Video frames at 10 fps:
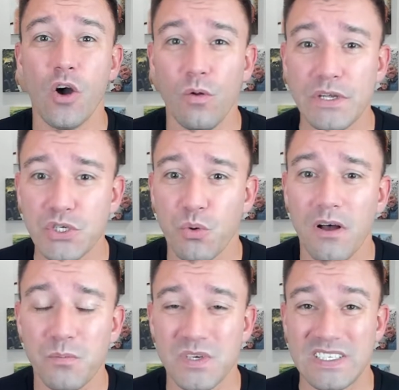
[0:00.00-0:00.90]
Only
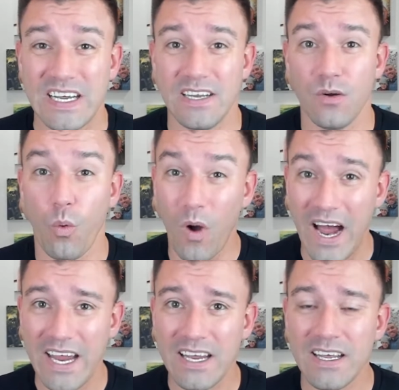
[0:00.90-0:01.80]
12%.
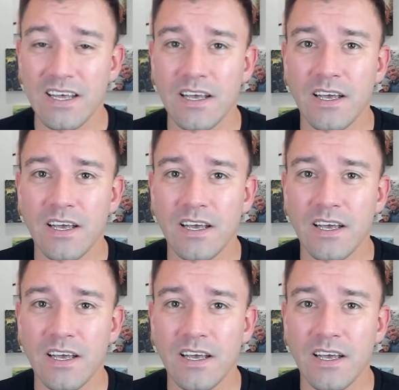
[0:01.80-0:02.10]
Why?